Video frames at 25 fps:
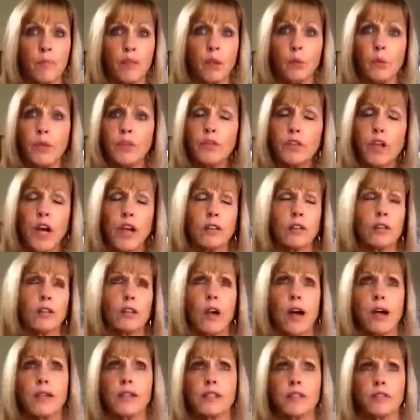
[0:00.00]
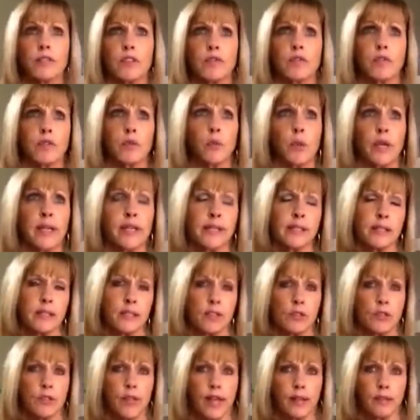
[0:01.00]
We've got lots of different ways to
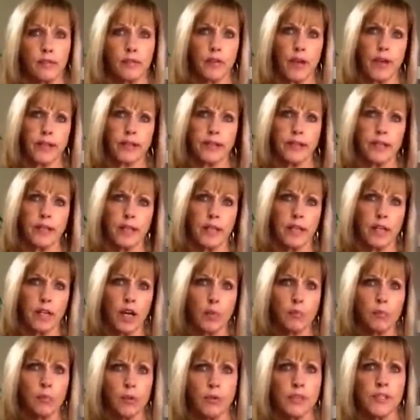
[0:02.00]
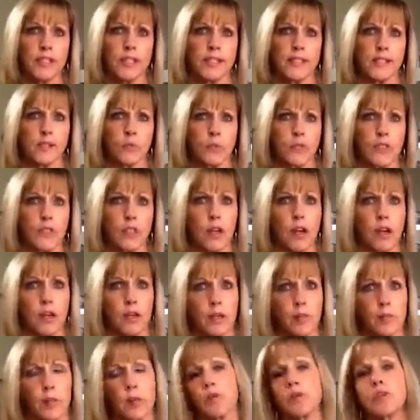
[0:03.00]
do that. In fact, in our process, we
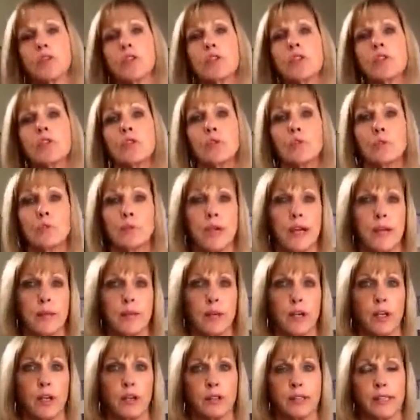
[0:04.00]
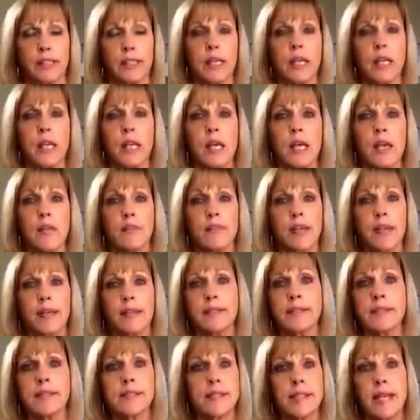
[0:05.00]
talk about two primarily
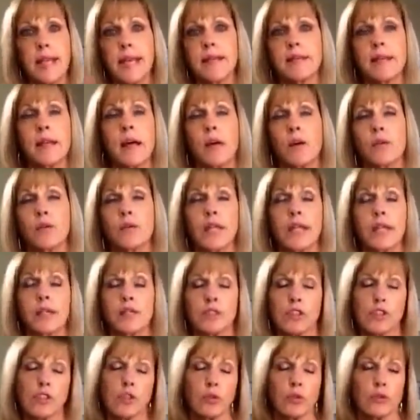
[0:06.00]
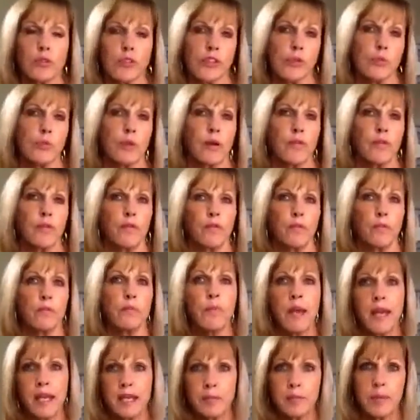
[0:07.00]
that stand out head and shoulders above
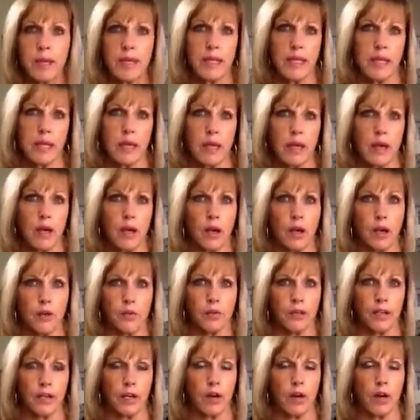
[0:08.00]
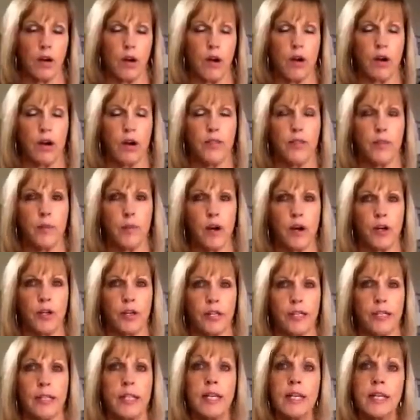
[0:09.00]
many, many out there on the
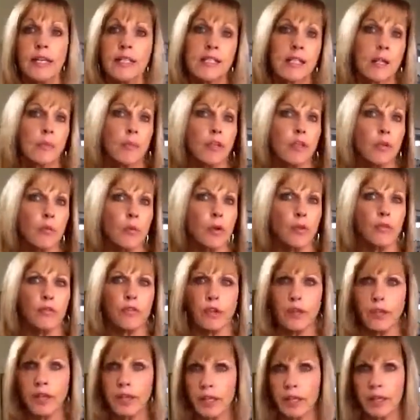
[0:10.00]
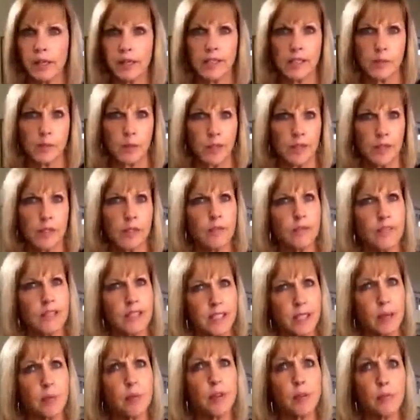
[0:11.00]
market. Some of them are very expensive
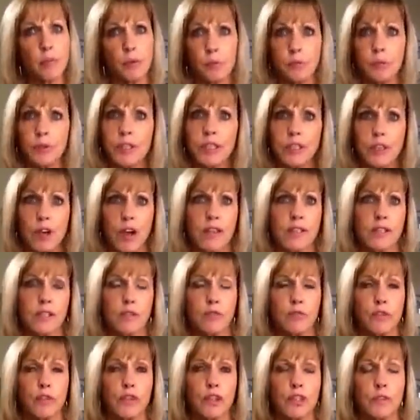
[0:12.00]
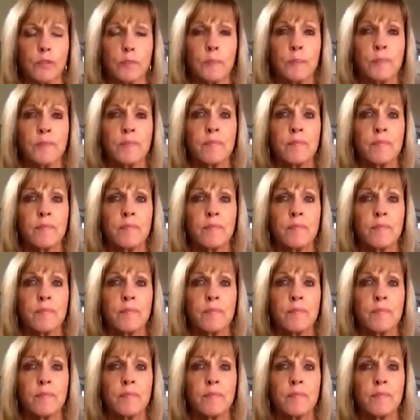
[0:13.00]
and some of them are pretty cost efficient.